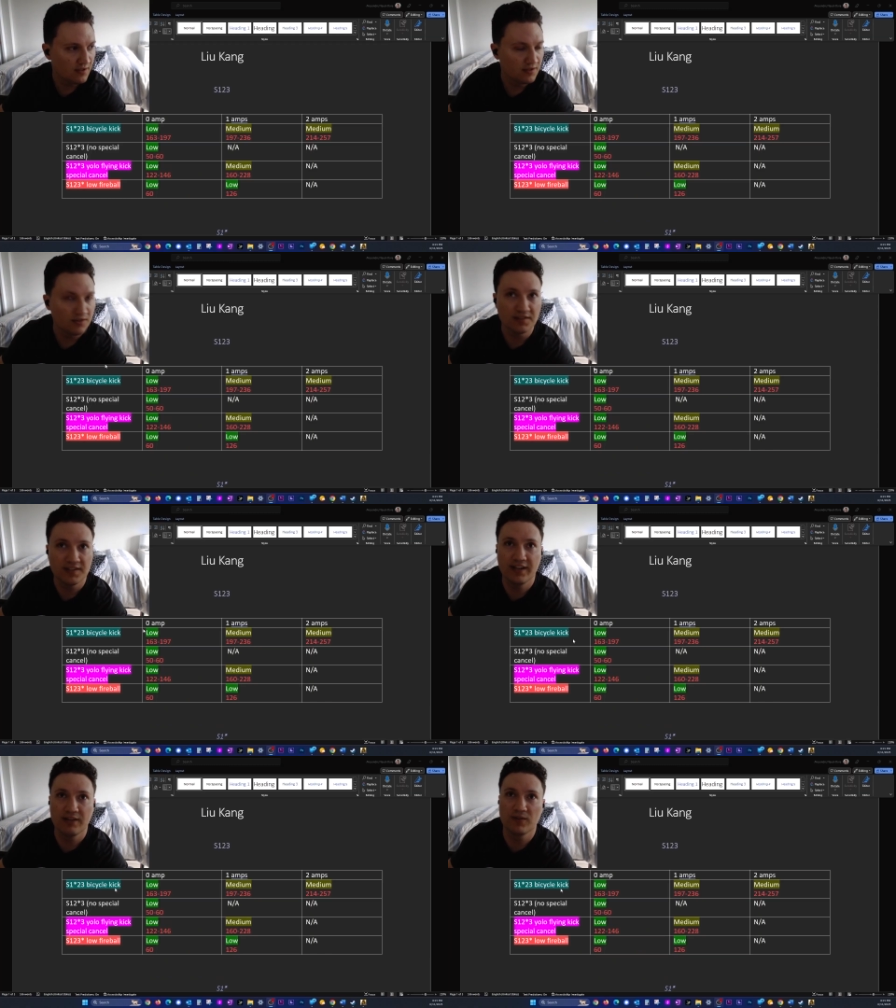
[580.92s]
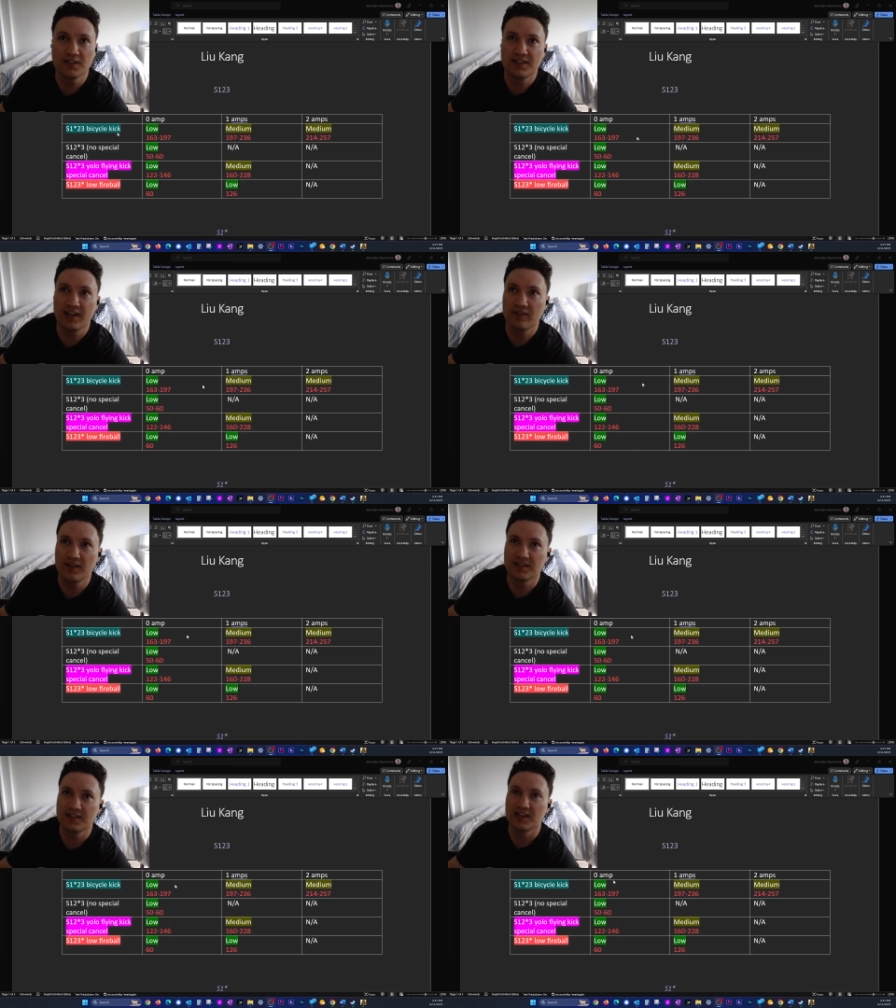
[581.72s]
So standing 1 stagger, I
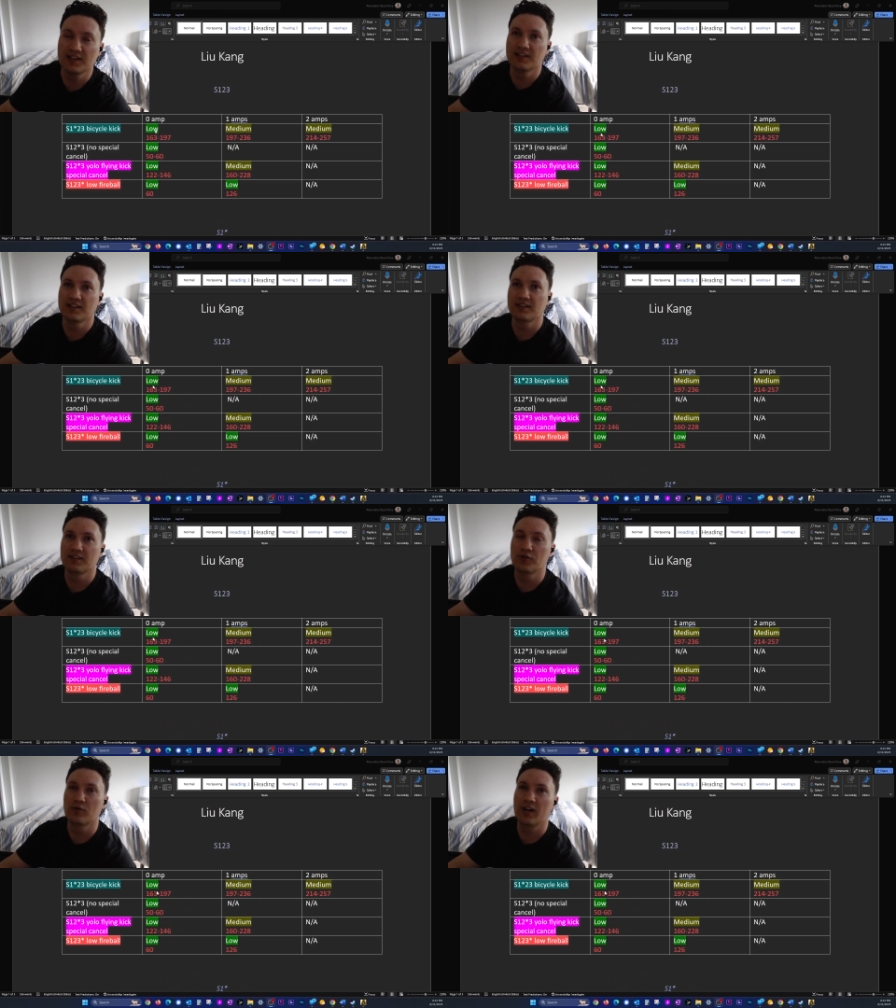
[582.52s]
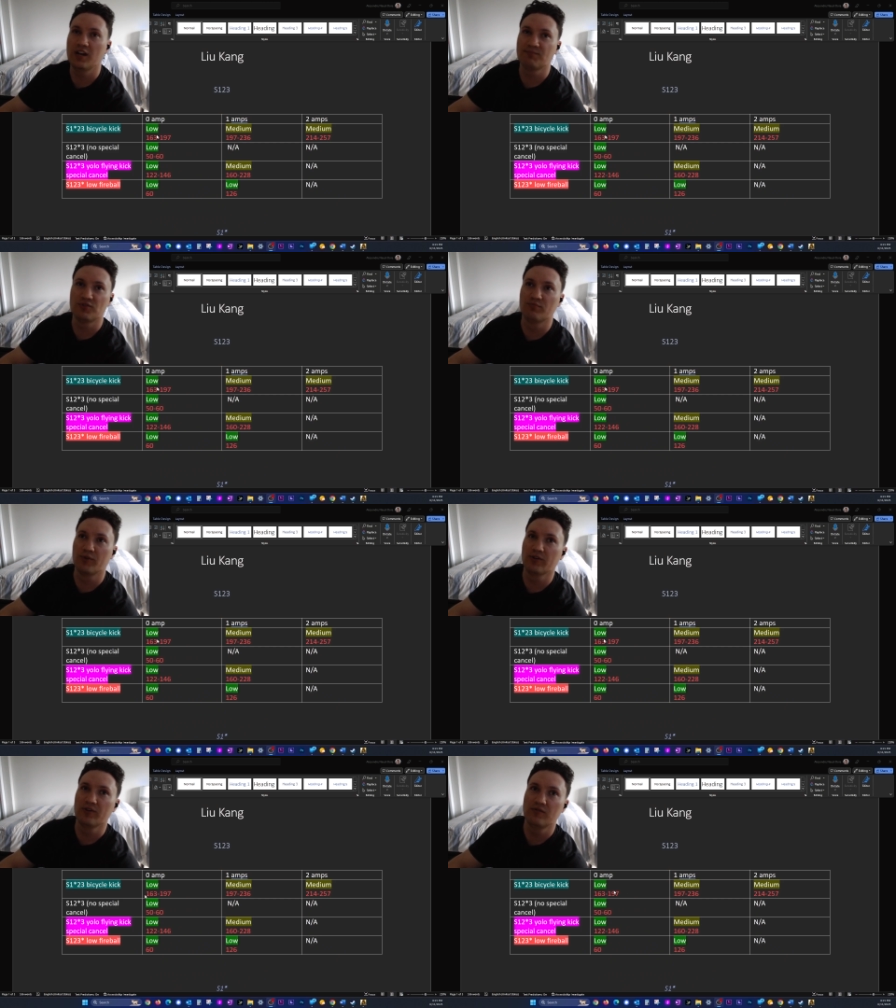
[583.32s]
said no amp, super
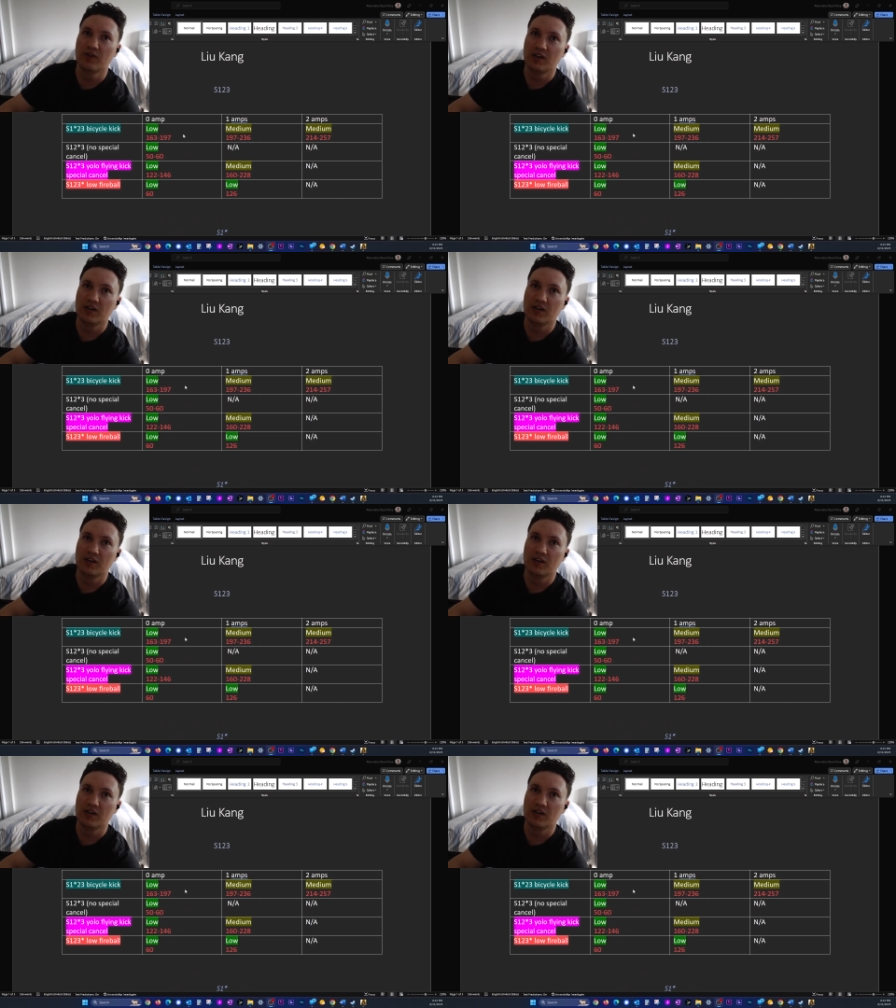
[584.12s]
low.